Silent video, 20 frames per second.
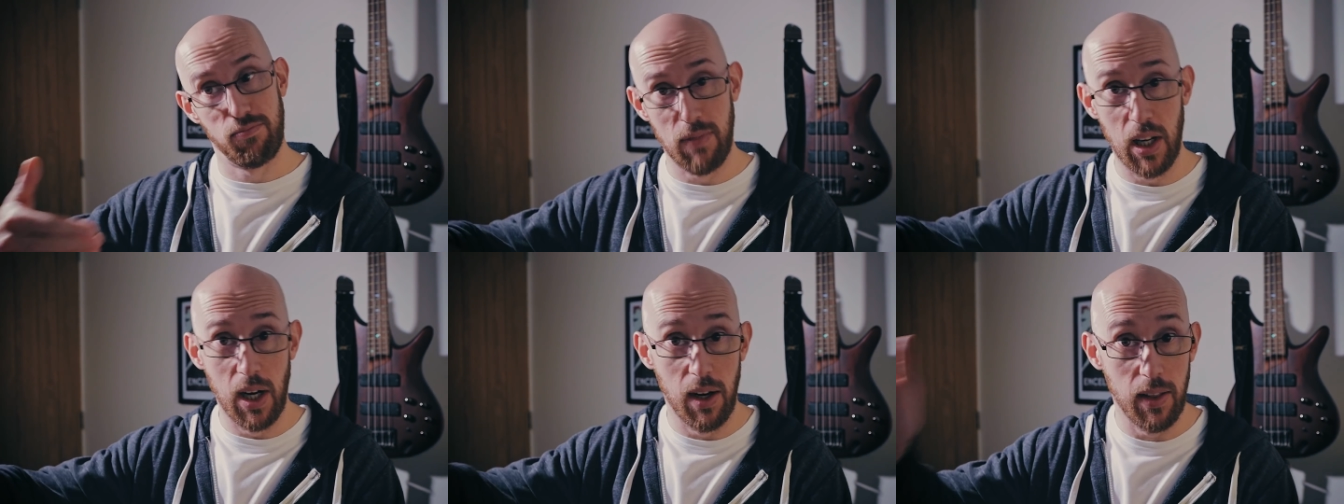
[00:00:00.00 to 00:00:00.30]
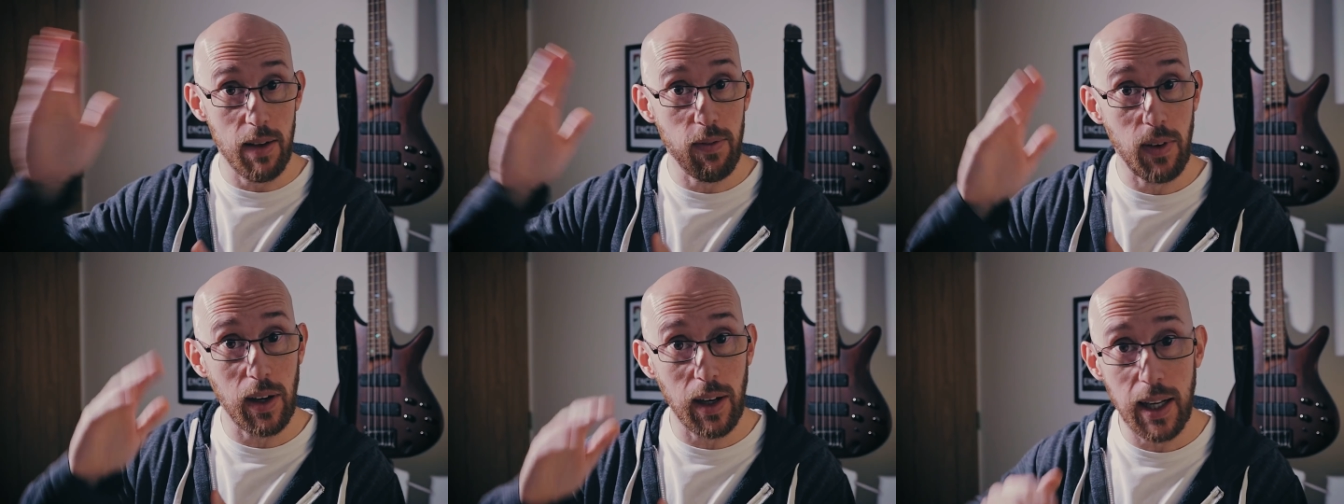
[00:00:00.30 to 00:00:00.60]
you
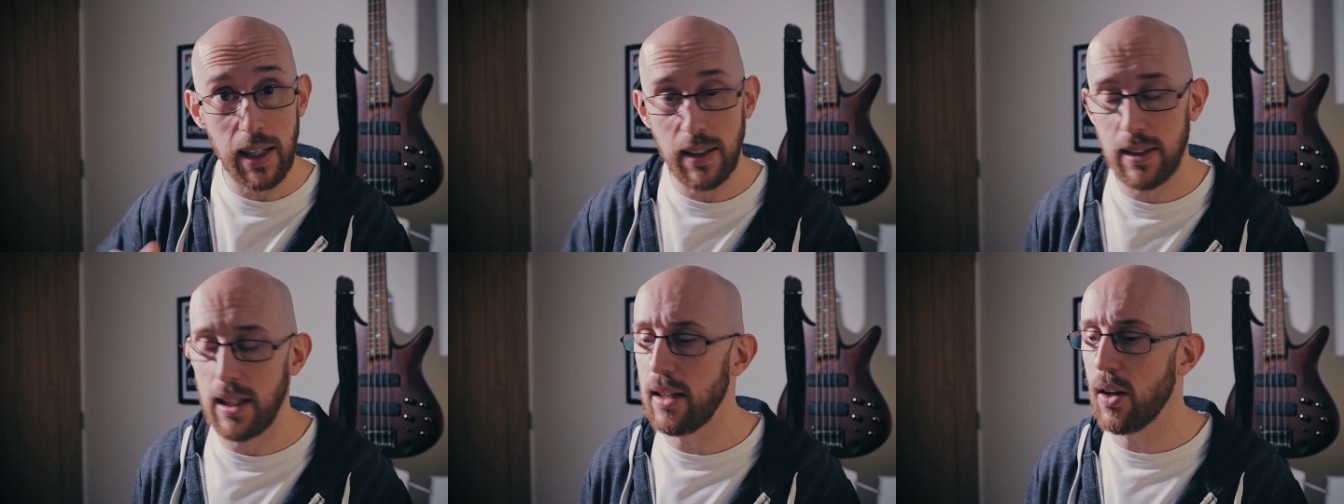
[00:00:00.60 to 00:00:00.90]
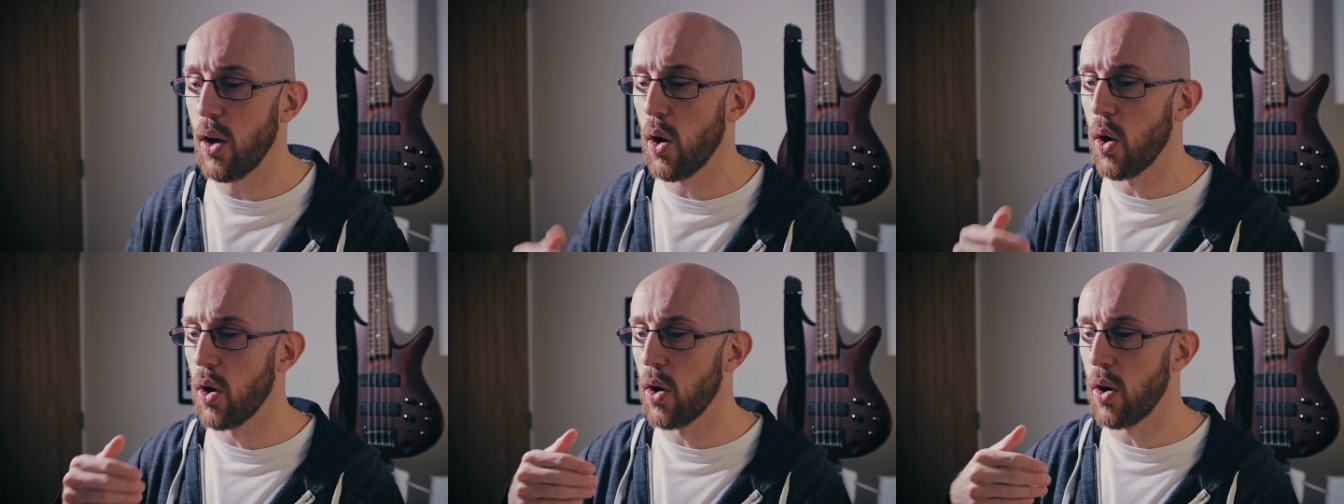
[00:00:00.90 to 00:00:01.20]
know, they've clicked
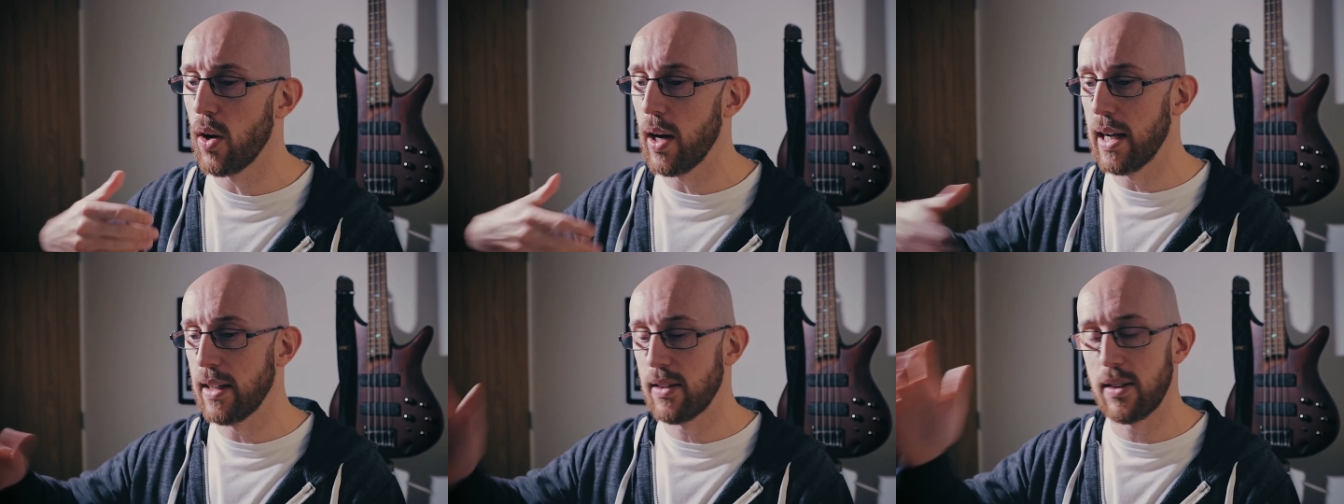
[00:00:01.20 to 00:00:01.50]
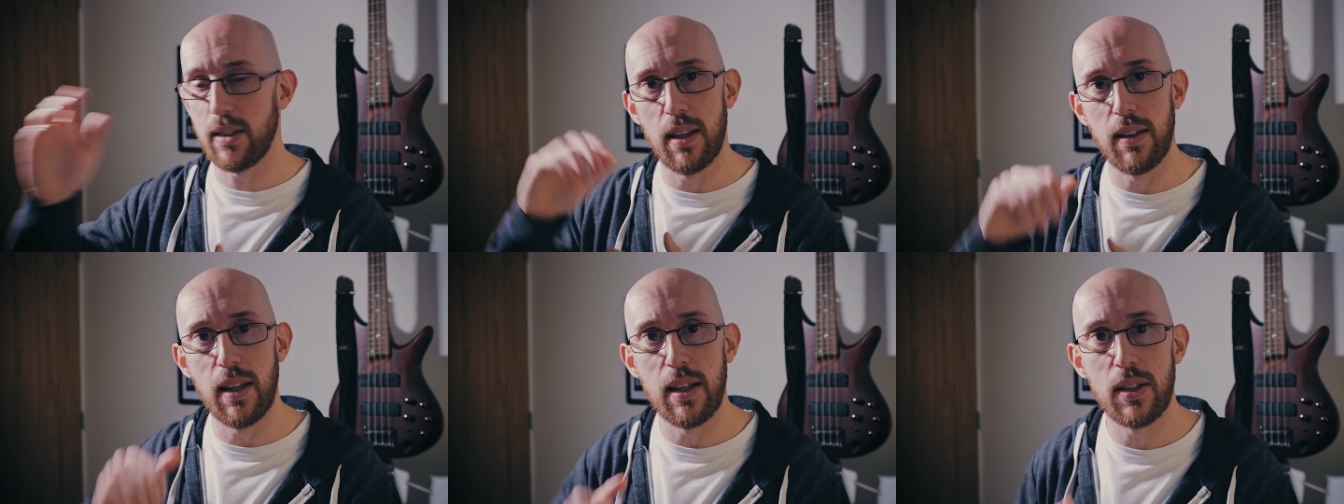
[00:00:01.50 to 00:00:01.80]
it, or
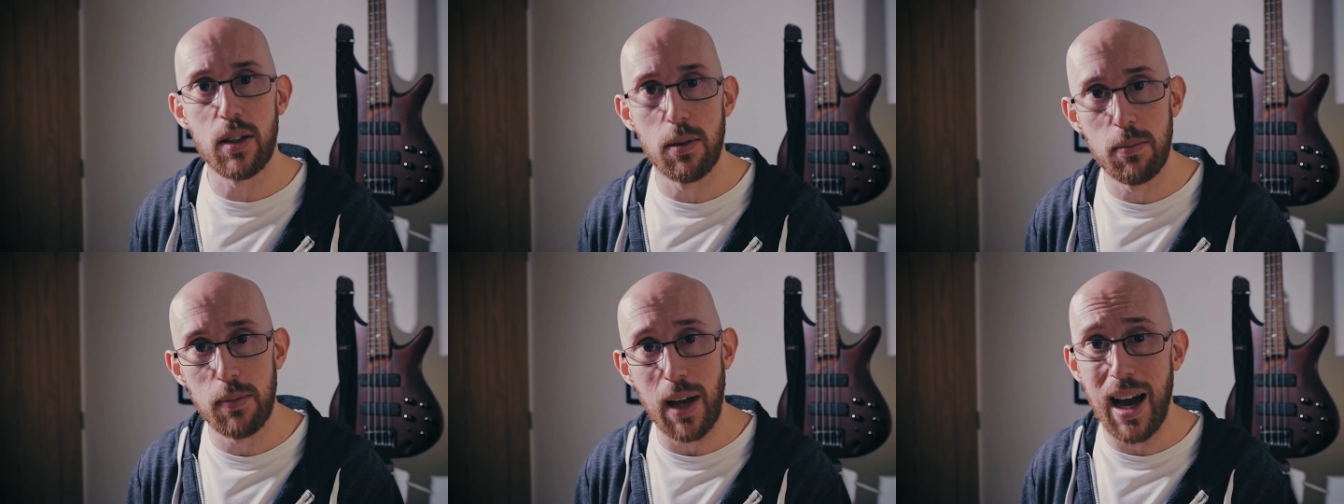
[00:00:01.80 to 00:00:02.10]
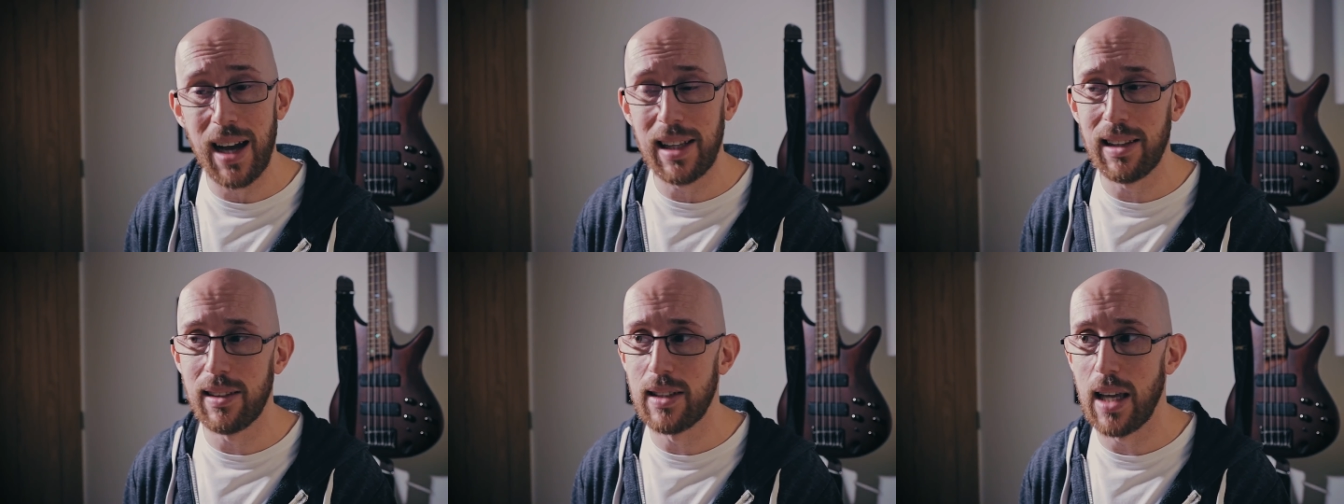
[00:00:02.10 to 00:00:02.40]
it's that there's some
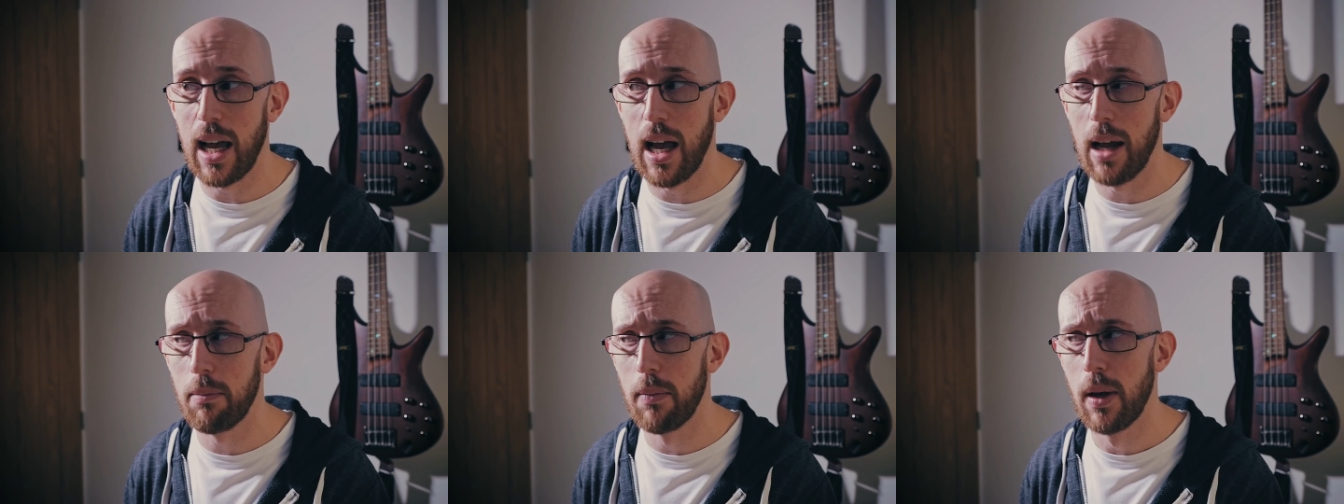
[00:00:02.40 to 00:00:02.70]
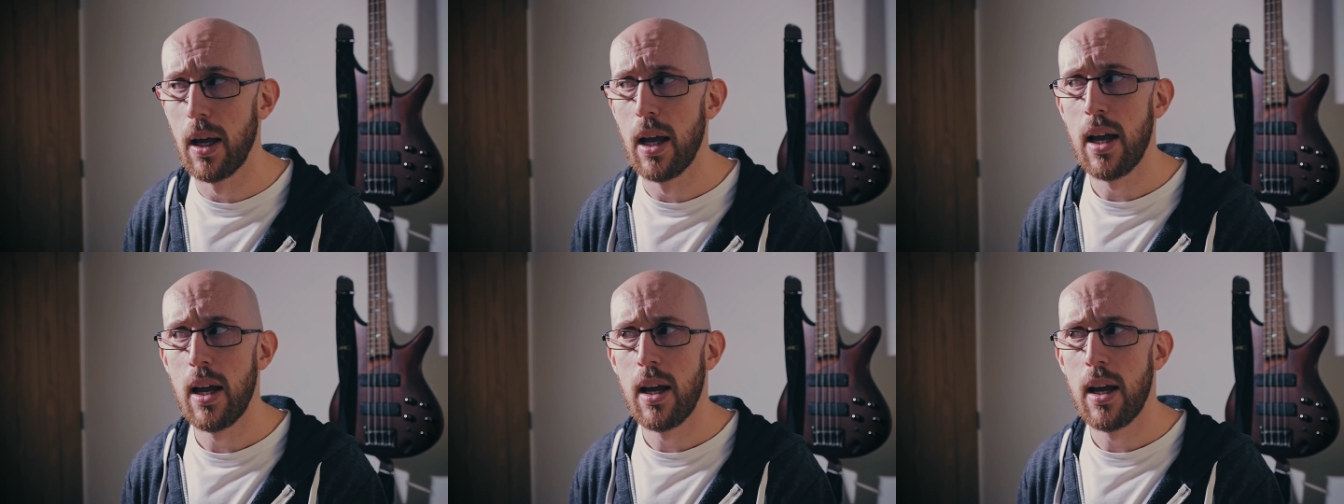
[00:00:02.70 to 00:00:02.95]
idle time,